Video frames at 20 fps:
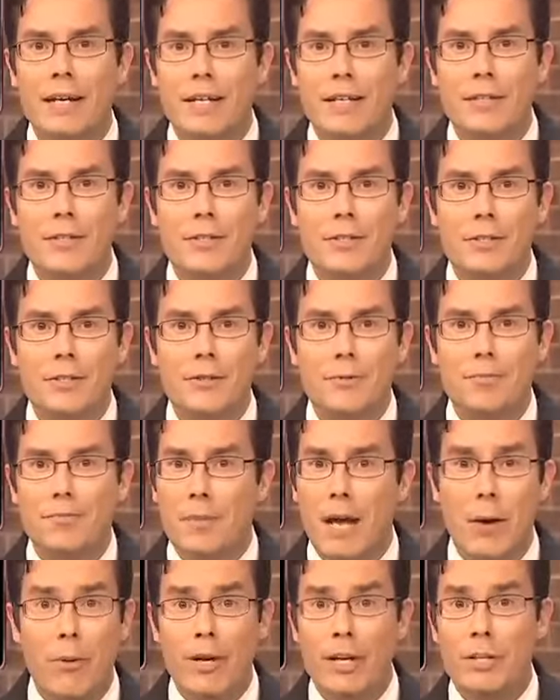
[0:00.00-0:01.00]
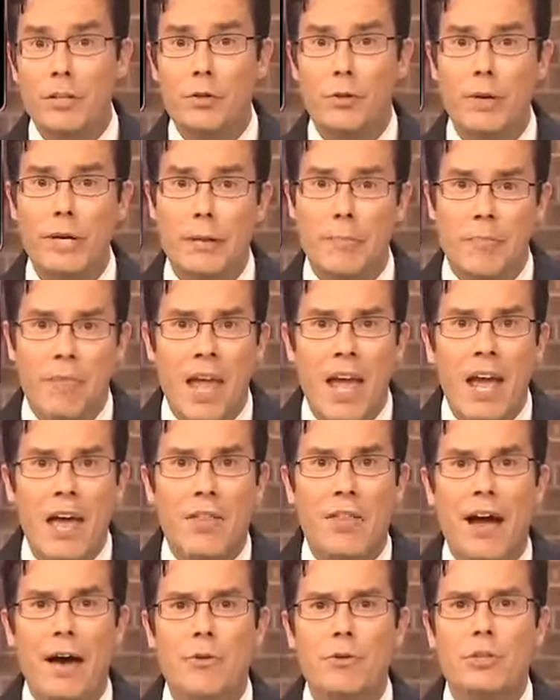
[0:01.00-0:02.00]
is now history.
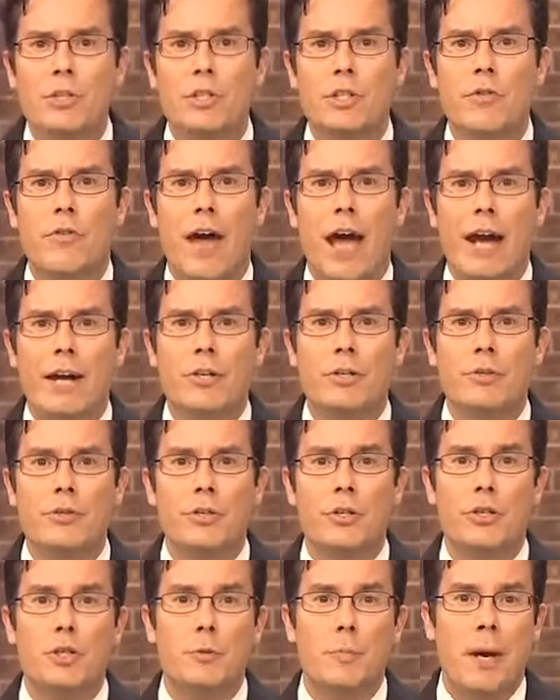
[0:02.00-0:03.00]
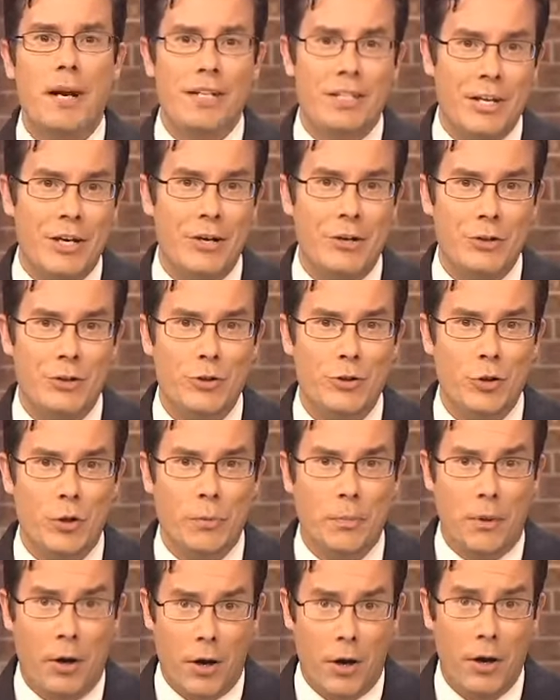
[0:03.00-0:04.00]
Thousands of actors and spectators
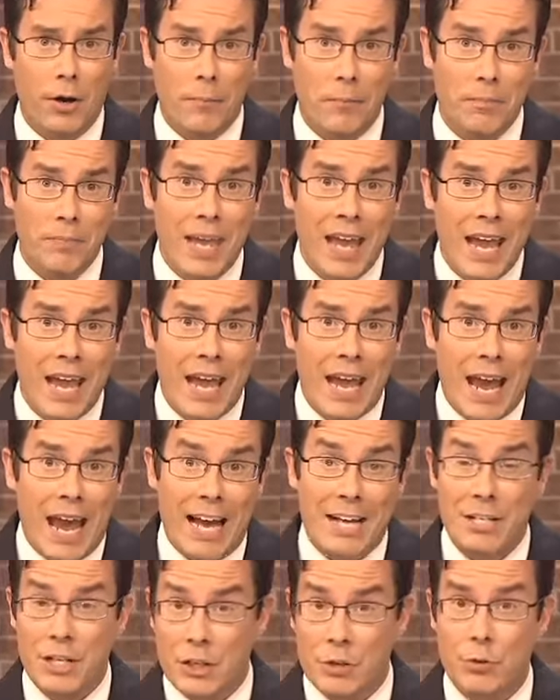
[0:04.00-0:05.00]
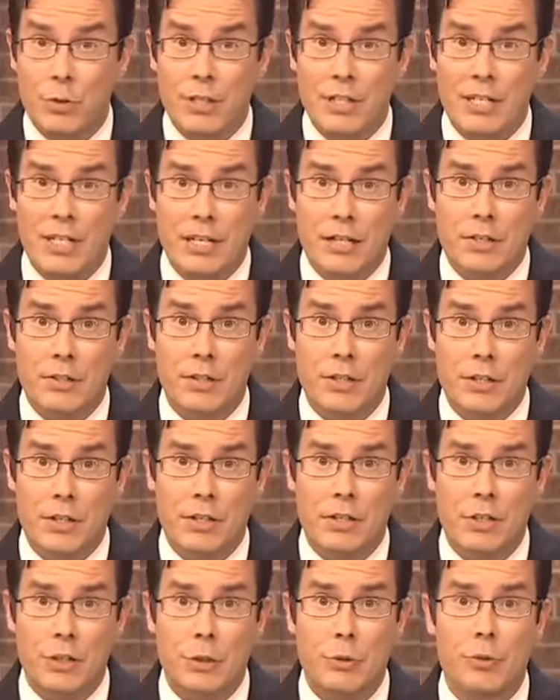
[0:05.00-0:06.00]
took part. As history tells
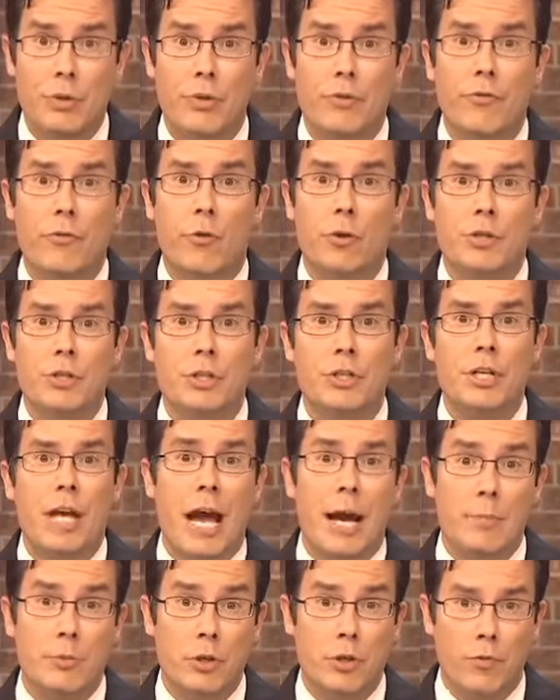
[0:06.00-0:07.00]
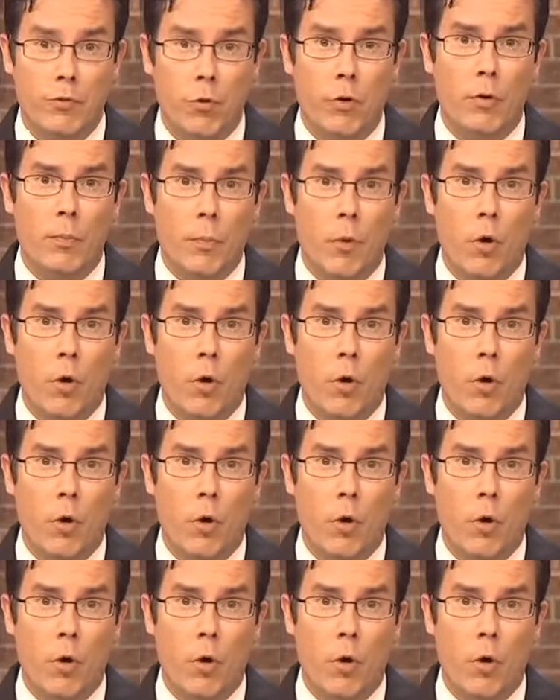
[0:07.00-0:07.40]
us, Union forces captured Fort